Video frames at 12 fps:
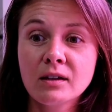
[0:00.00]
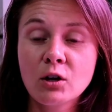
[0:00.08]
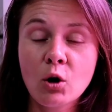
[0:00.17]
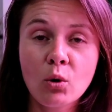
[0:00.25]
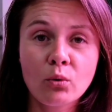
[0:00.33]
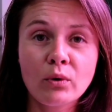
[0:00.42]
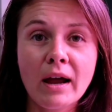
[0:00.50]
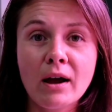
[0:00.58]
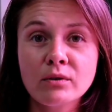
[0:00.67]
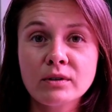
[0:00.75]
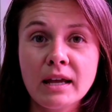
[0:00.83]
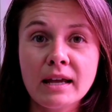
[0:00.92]
go
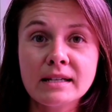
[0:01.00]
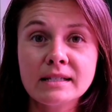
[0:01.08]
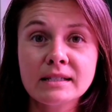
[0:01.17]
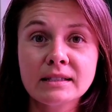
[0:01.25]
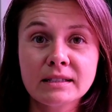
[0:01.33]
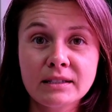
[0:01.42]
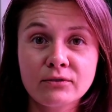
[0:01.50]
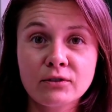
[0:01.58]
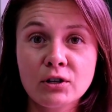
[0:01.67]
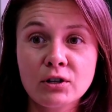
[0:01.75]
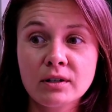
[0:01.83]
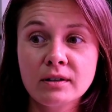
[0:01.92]
around and
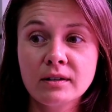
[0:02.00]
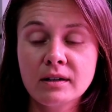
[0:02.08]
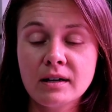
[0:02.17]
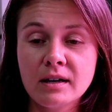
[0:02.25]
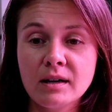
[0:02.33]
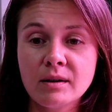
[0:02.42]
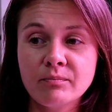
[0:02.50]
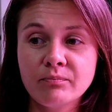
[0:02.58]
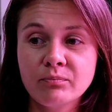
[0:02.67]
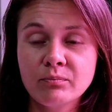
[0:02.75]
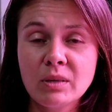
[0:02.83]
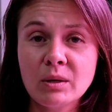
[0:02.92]
deliver
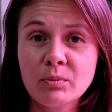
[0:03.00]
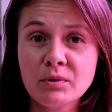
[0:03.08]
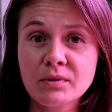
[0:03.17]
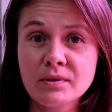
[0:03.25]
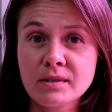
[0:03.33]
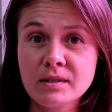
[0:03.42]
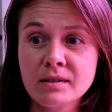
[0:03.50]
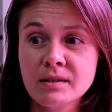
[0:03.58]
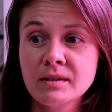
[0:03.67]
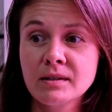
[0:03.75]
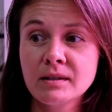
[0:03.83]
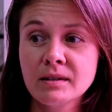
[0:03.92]
people's,
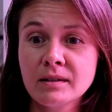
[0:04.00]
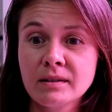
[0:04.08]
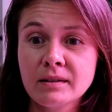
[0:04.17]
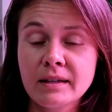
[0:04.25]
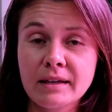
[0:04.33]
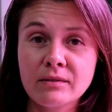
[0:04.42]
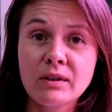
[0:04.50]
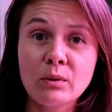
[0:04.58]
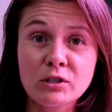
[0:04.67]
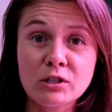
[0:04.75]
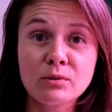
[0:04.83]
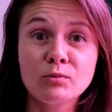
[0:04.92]
like they
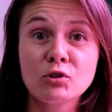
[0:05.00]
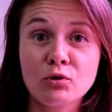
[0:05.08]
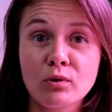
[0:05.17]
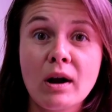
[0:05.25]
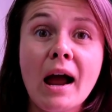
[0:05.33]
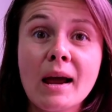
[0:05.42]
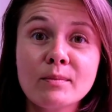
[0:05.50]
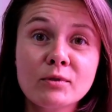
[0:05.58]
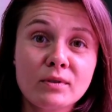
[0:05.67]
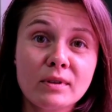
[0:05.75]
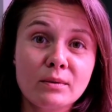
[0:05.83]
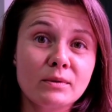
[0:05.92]
would subscribe.
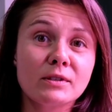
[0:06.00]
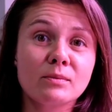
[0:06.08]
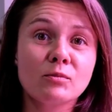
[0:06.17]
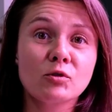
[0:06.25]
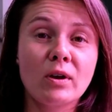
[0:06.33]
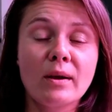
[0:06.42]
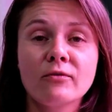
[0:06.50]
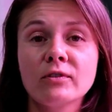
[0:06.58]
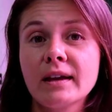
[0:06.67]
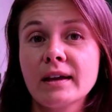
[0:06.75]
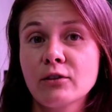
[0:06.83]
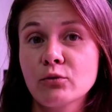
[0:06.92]
So they would subscribe for
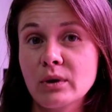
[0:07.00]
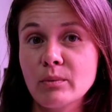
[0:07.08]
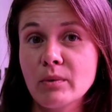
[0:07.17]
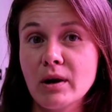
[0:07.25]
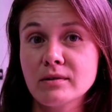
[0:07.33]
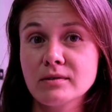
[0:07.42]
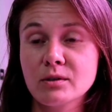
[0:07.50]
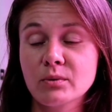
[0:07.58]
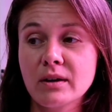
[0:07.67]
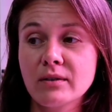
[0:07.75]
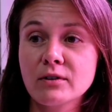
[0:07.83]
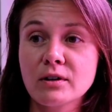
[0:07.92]
like 3 months or
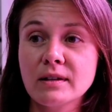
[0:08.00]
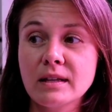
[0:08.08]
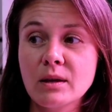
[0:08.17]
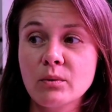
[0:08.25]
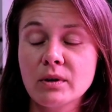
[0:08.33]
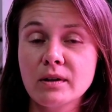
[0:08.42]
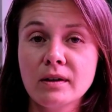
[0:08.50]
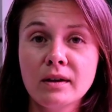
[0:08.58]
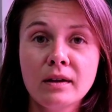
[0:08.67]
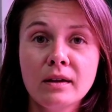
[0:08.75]
whatever and they would